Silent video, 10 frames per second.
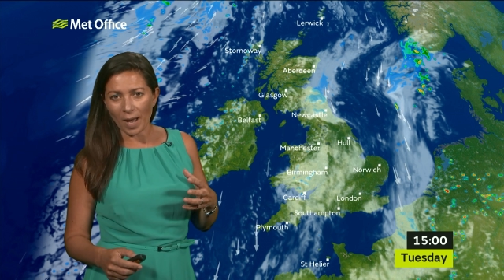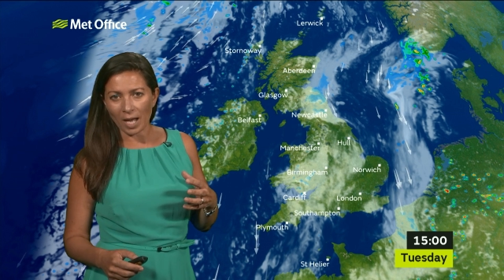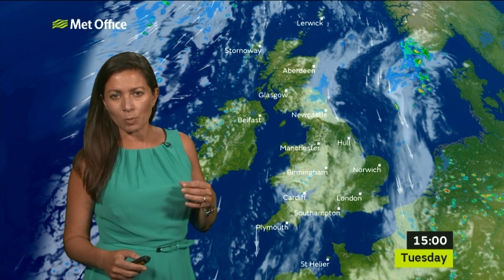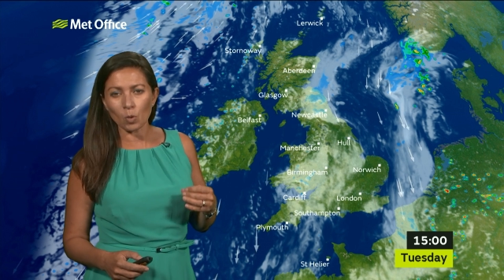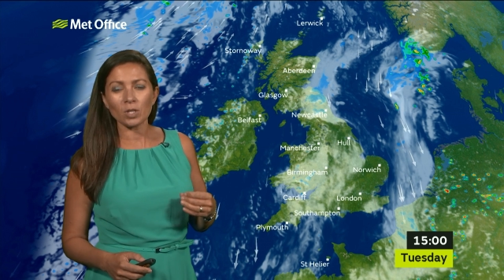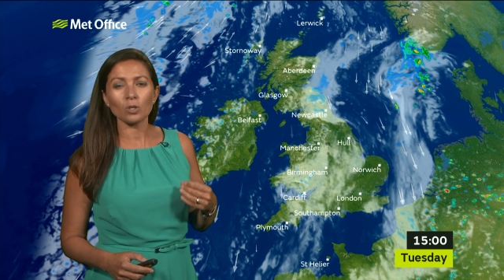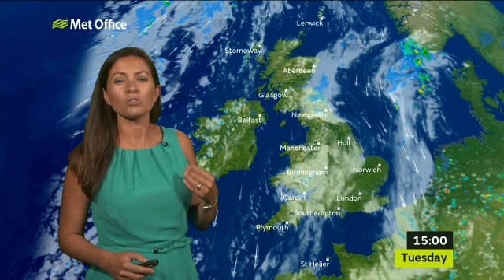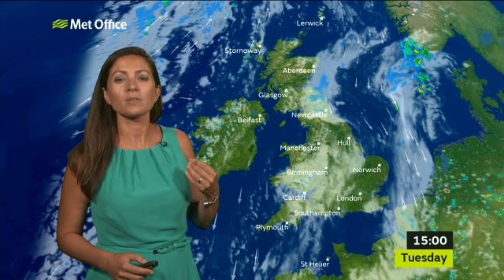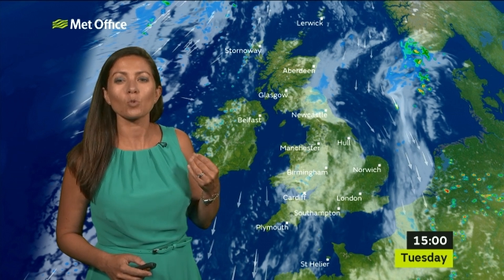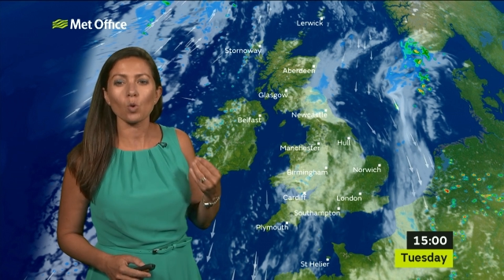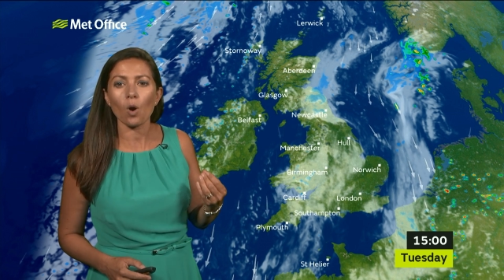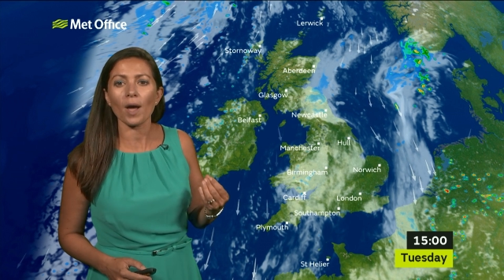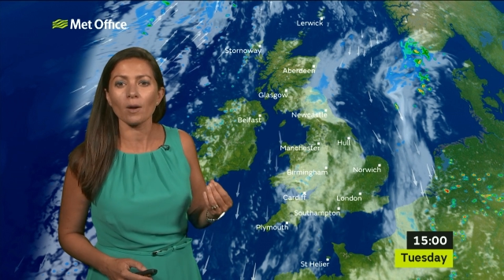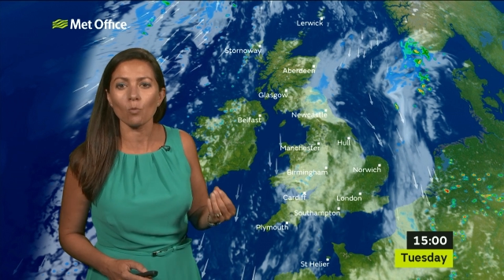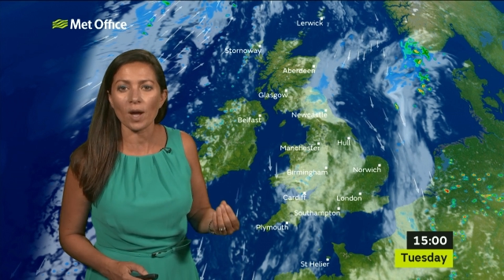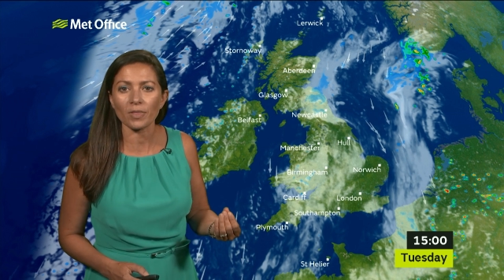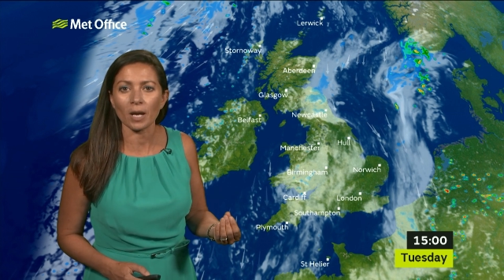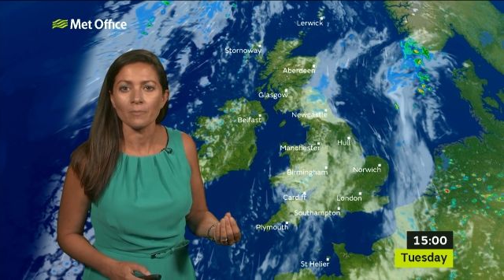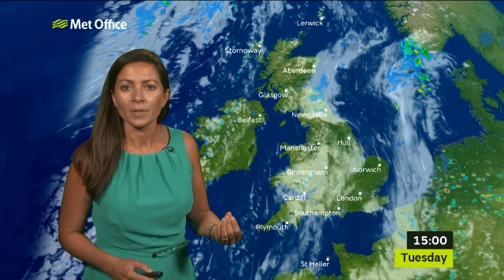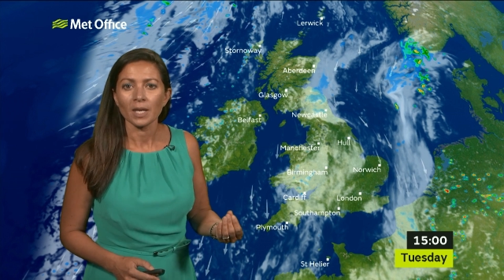bag, but all in all, some quiet weather.